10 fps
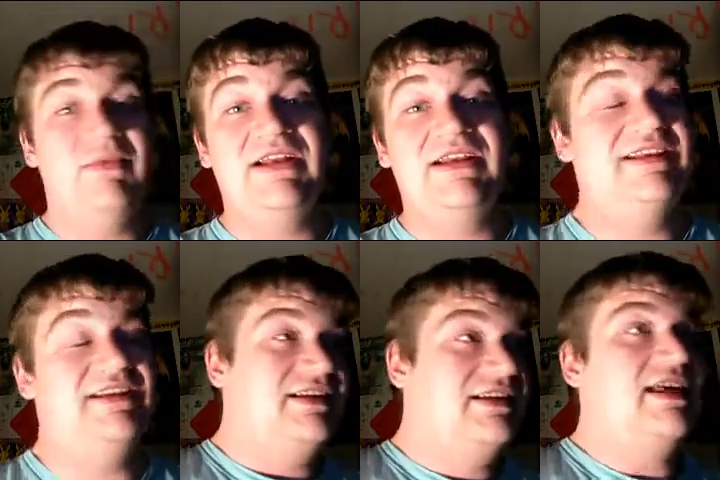I mean,
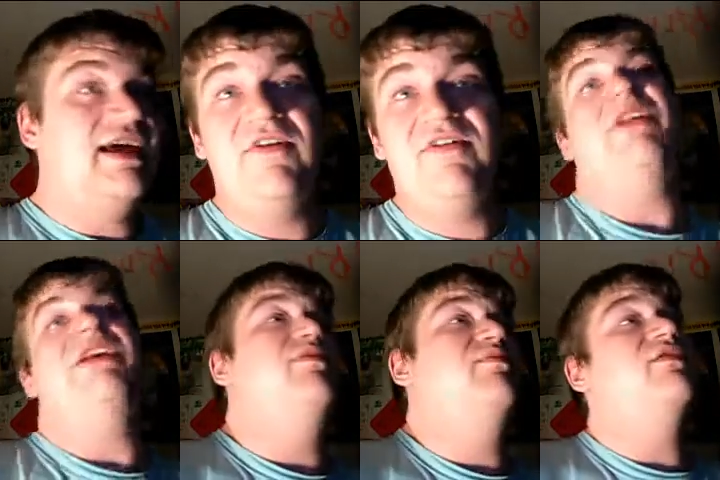I always
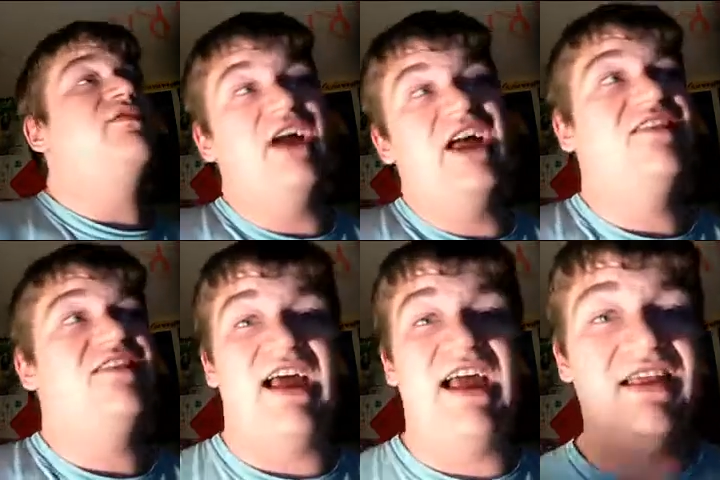played with my
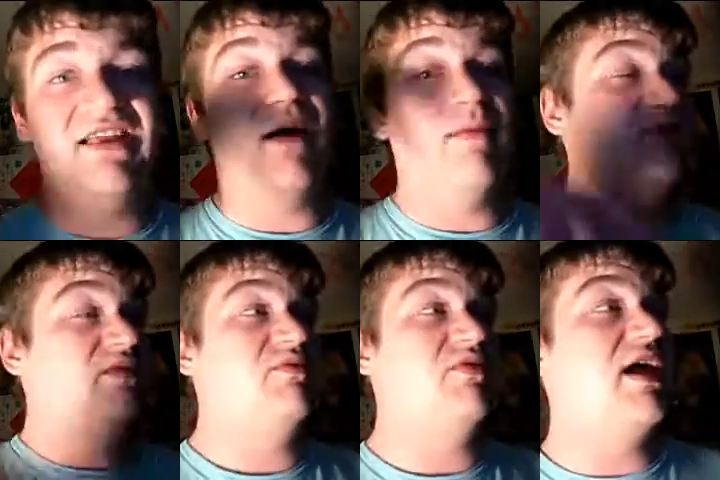friends. I had the
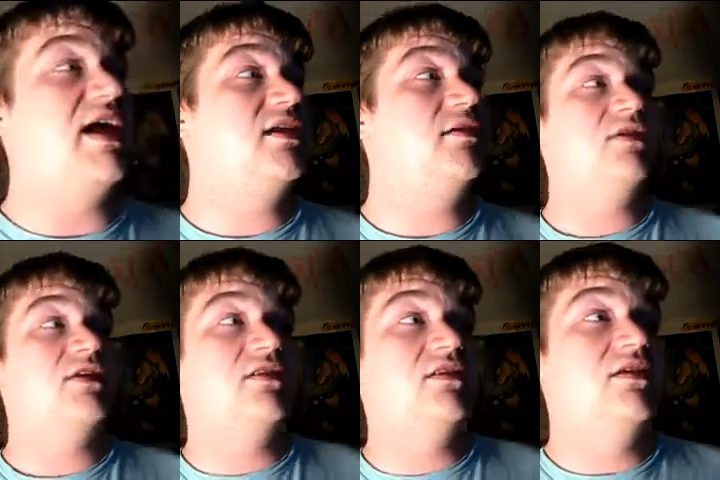Optimus
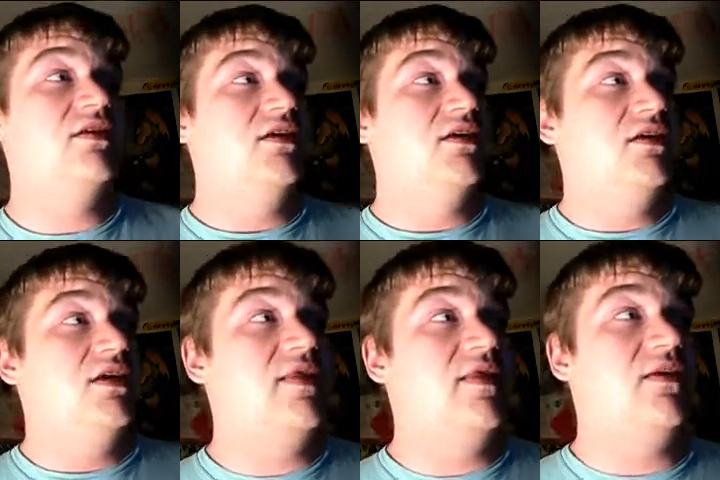Prime
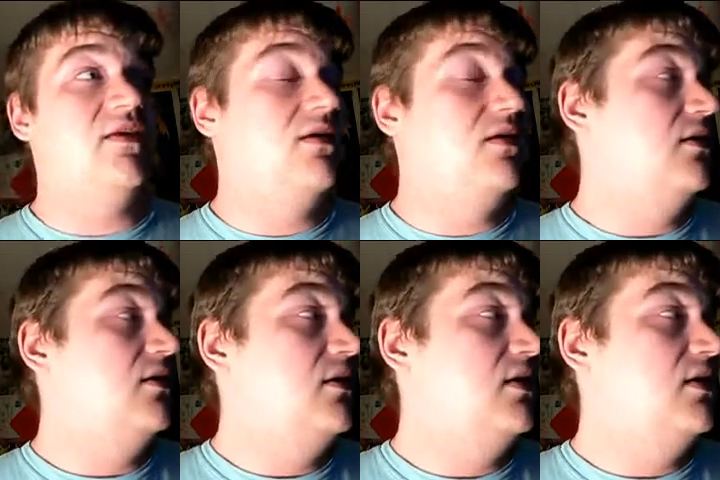and the